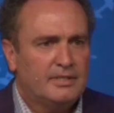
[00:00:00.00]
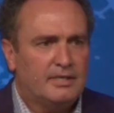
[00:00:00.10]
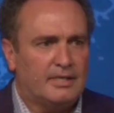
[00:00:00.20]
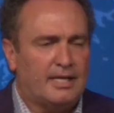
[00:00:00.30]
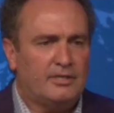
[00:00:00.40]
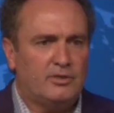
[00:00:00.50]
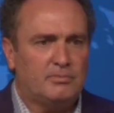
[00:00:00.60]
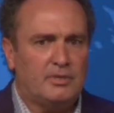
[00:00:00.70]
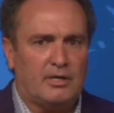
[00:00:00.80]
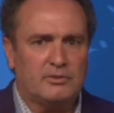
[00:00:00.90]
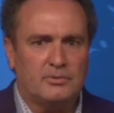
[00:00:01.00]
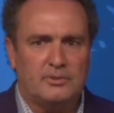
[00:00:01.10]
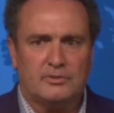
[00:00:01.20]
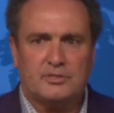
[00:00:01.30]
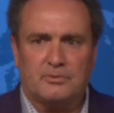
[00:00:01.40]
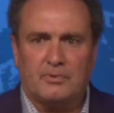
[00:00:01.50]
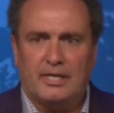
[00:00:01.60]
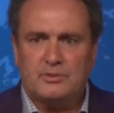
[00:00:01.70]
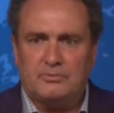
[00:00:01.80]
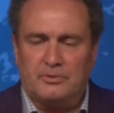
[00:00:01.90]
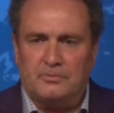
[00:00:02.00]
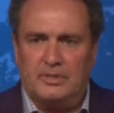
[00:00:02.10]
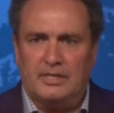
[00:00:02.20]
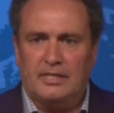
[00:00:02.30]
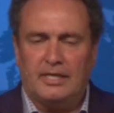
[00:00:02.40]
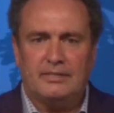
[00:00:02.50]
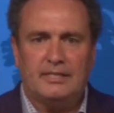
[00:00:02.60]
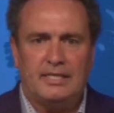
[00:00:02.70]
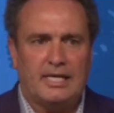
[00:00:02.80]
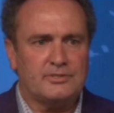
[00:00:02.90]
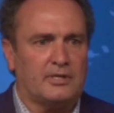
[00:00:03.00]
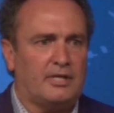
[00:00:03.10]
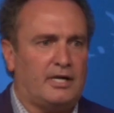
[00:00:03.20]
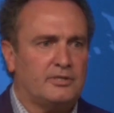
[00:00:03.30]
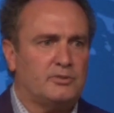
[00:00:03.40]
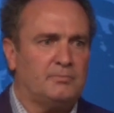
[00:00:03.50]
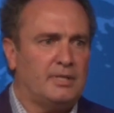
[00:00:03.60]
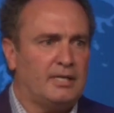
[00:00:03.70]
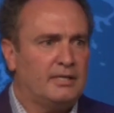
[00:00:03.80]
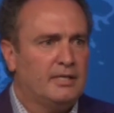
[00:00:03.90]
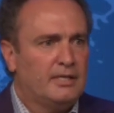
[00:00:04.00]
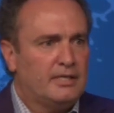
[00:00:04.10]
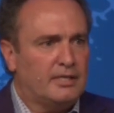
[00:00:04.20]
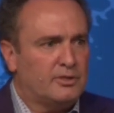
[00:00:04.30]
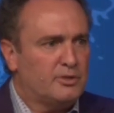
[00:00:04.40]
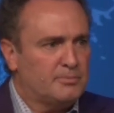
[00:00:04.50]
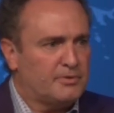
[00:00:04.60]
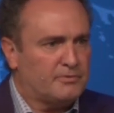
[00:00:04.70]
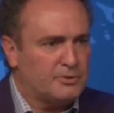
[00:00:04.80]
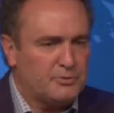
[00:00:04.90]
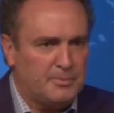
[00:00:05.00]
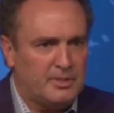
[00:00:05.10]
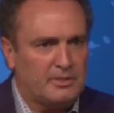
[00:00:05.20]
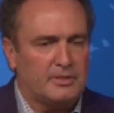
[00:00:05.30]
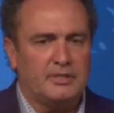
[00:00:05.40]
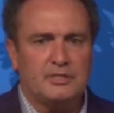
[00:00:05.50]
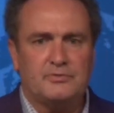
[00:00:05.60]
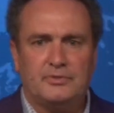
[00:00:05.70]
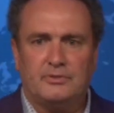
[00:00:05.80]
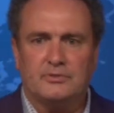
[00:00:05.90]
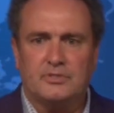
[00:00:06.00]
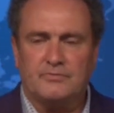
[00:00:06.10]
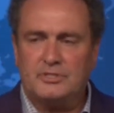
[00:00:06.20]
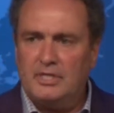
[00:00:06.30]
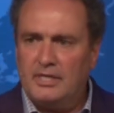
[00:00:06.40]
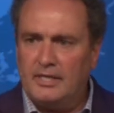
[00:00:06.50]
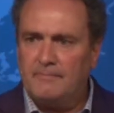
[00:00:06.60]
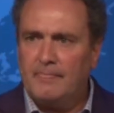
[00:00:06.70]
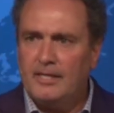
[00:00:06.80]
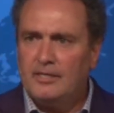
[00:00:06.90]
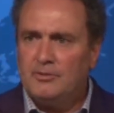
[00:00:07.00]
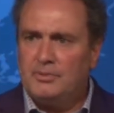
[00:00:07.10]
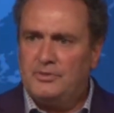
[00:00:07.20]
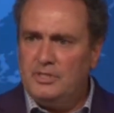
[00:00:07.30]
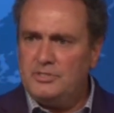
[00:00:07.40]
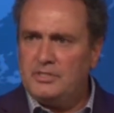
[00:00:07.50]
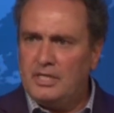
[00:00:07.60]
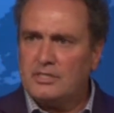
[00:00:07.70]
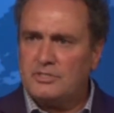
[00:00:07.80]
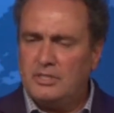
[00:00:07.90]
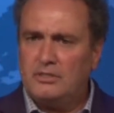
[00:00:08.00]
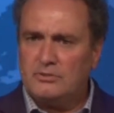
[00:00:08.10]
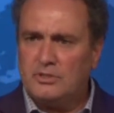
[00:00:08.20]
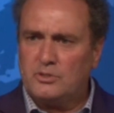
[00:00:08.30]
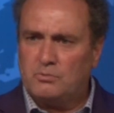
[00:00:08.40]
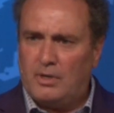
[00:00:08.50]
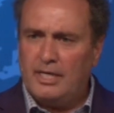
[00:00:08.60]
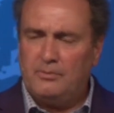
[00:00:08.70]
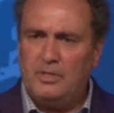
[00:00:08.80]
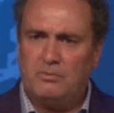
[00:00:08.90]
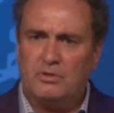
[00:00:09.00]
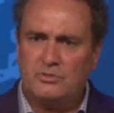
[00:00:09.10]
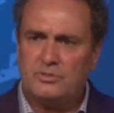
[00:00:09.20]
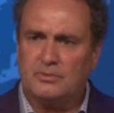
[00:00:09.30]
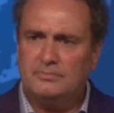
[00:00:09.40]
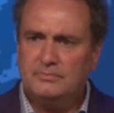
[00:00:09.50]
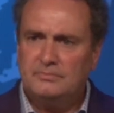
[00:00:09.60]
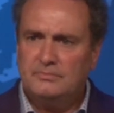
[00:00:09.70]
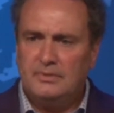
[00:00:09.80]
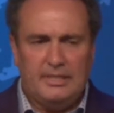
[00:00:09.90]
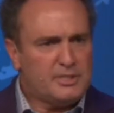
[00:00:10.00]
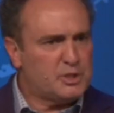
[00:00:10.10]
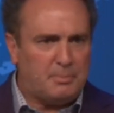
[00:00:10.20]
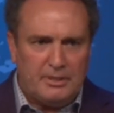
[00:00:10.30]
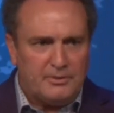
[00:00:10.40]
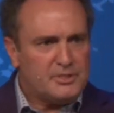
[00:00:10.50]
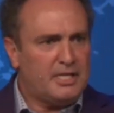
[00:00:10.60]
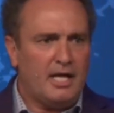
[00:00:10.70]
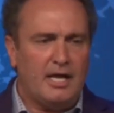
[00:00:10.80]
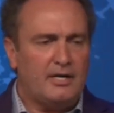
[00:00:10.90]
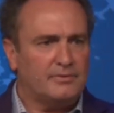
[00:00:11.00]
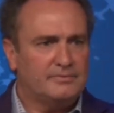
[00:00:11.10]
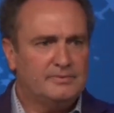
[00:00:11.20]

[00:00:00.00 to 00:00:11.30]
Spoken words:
And I hope Dr. Wilson writes one one day. He has a lot to make in terms of contributing to these fields of study. But this text tells us why we worship. It spells it out.